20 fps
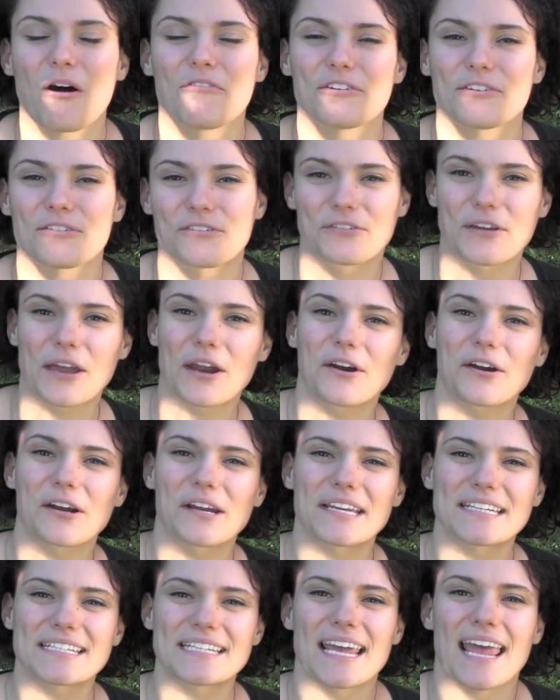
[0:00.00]
of your
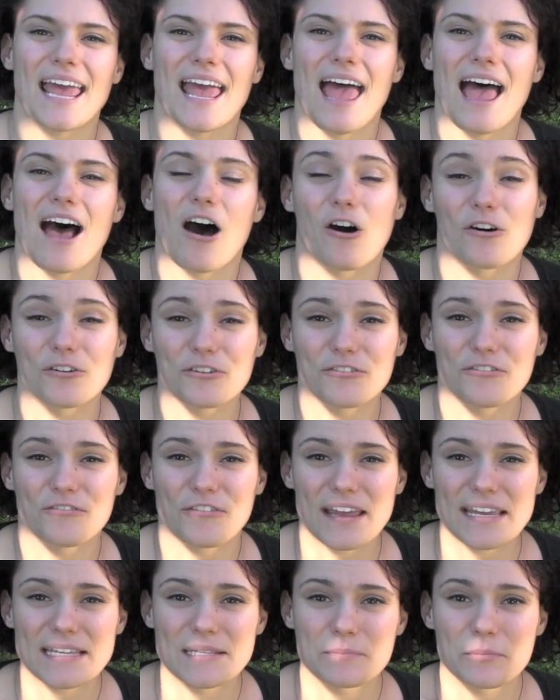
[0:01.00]
ferret on
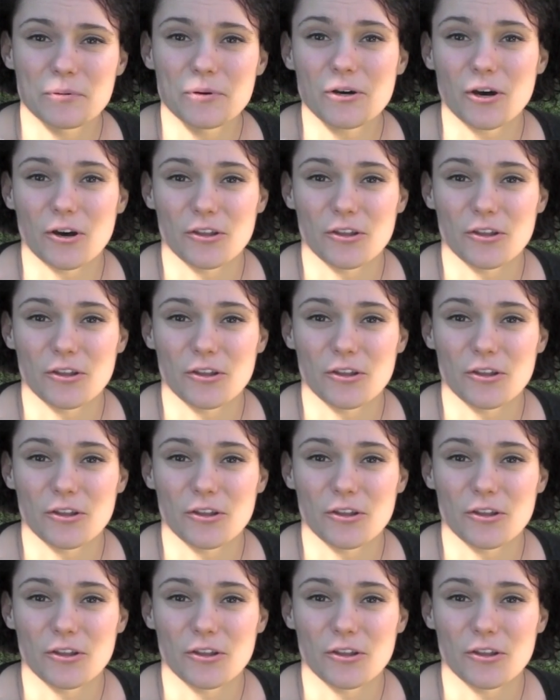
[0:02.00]
Facebook,